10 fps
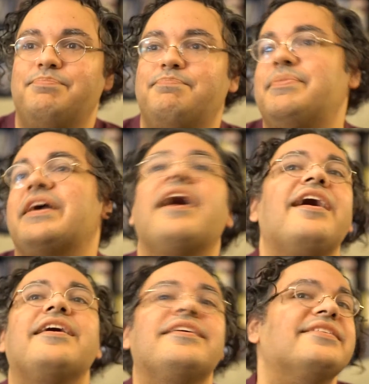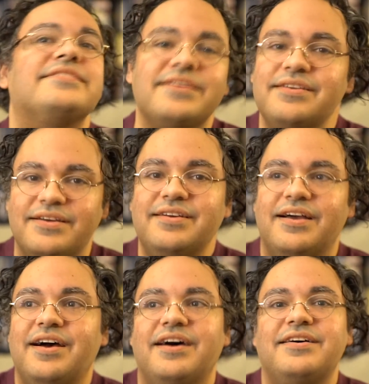because
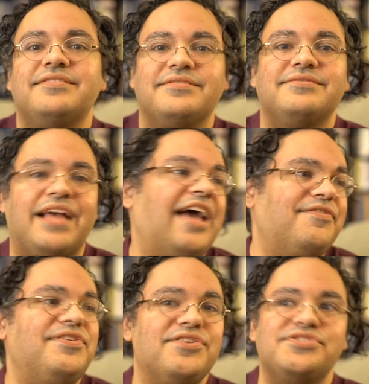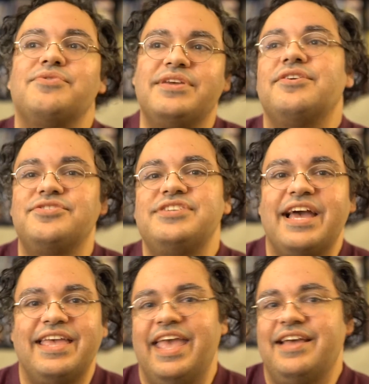I feel so guilty,
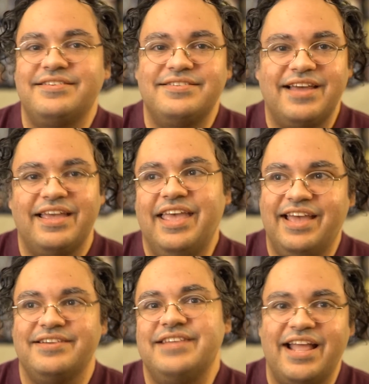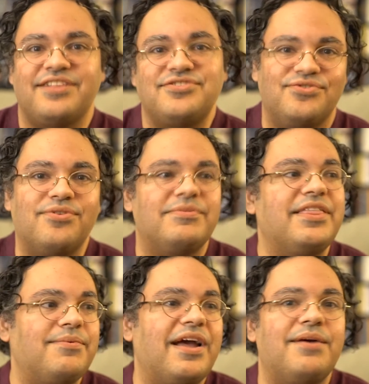I can't dance normally
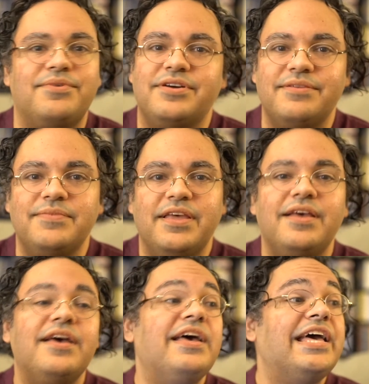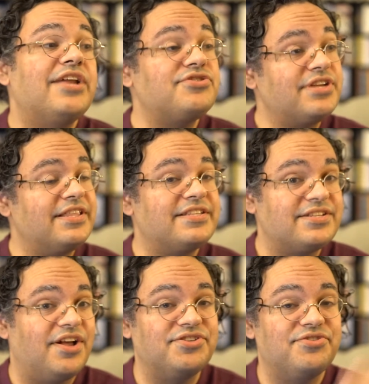the way I would. Interestingly, this
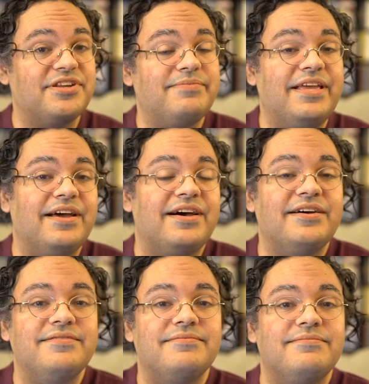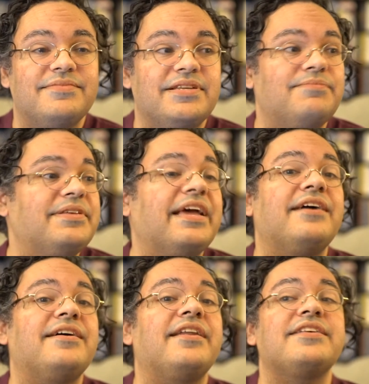is also going to be an
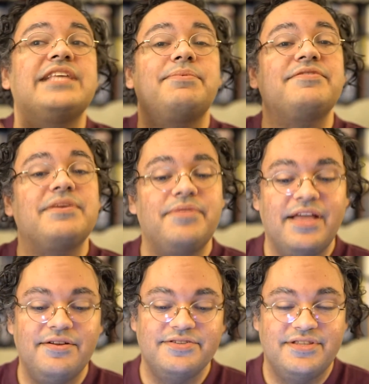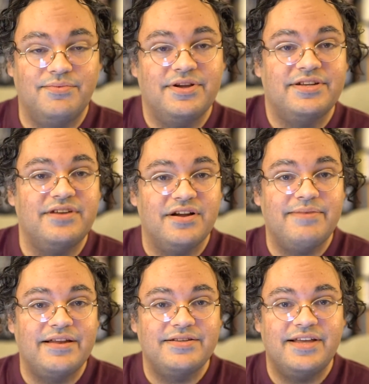example of something else that we're going to talk
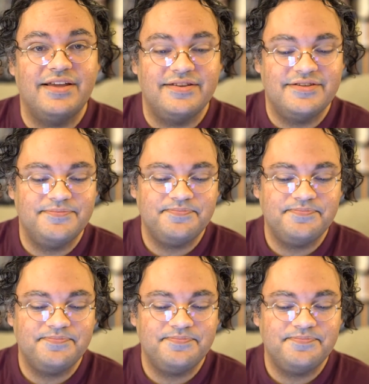about in a second.